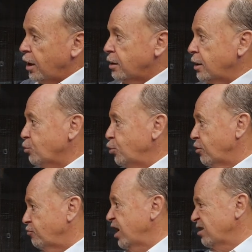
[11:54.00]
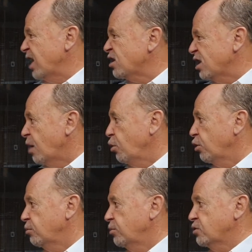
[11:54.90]
and the network effect. That's a
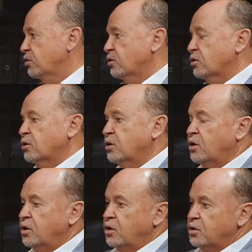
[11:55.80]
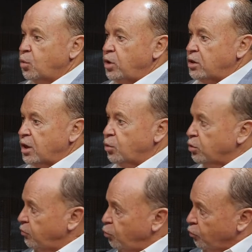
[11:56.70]
modern business. So we think we're
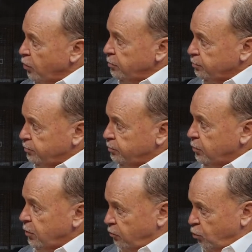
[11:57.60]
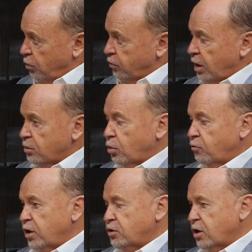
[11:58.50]
at the forefront of all of that. We're
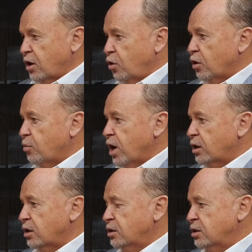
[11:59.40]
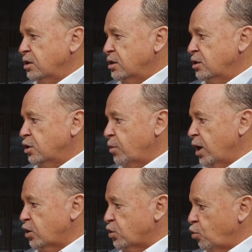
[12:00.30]
investing a lot of money to
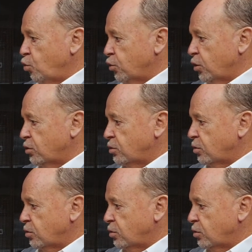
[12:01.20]
make sure that,